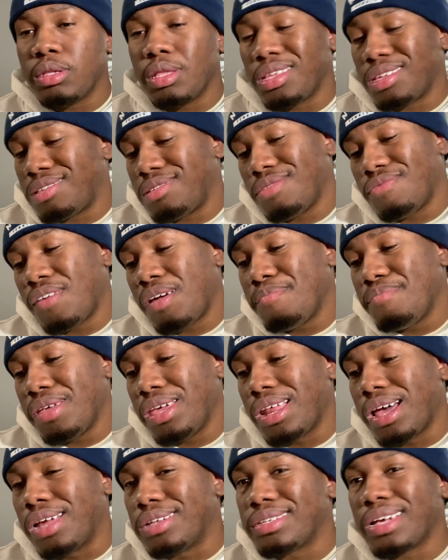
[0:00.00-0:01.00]
like, if I'm
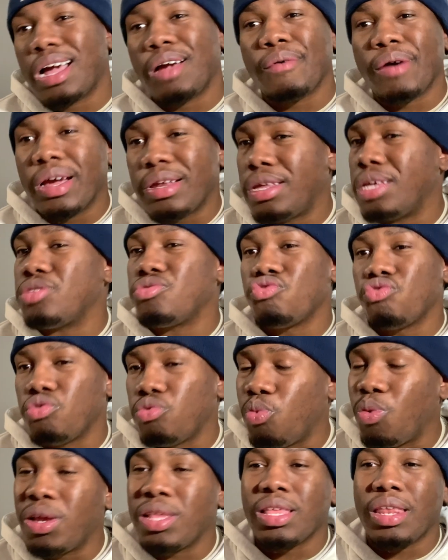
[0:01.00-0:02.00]
being honest, I got Ryan Day's
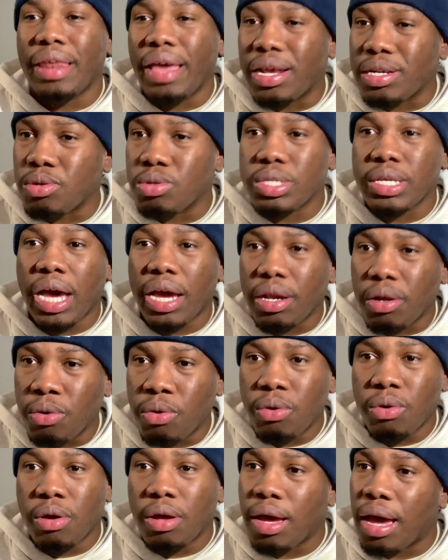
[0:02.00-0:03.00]
group winning the national
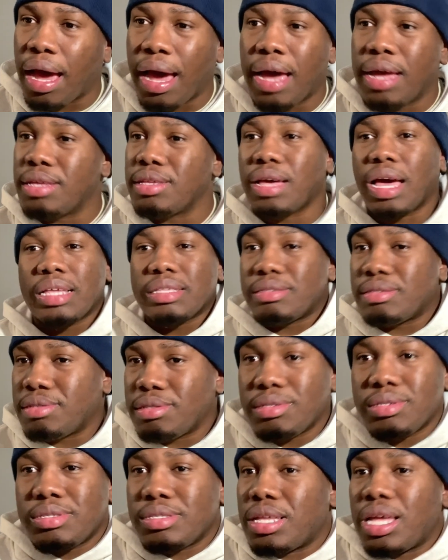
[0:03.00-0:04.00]
title.
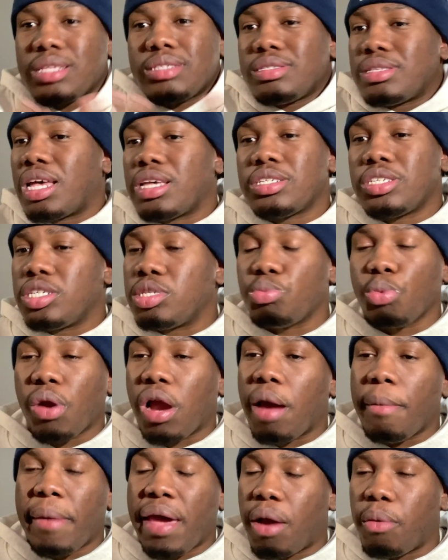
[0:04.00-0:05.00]
That's just
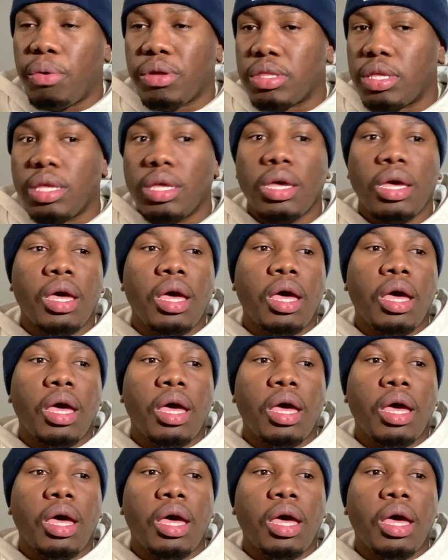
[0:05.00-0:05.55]
where I'm at with it.